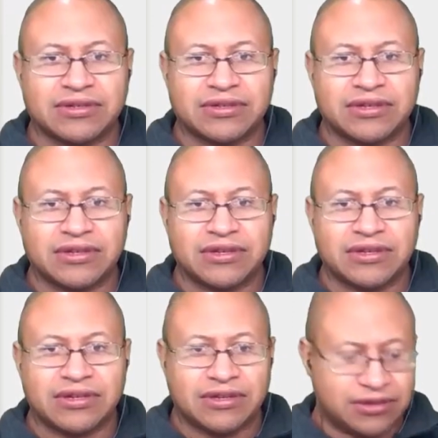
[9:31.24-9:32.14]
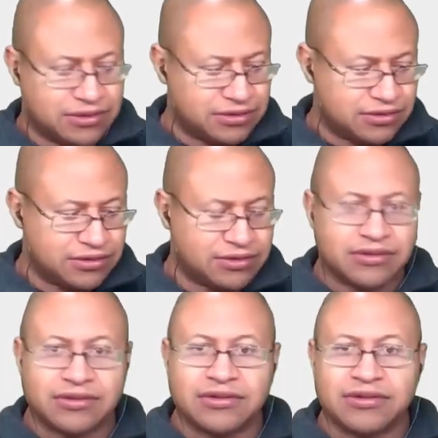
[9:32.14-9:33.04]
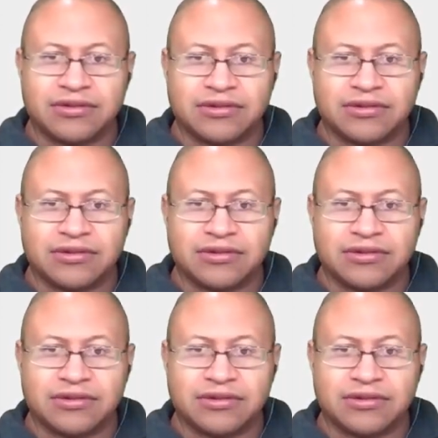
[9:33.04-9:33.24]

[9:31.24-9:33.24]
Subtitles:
No one is speaking in this clip.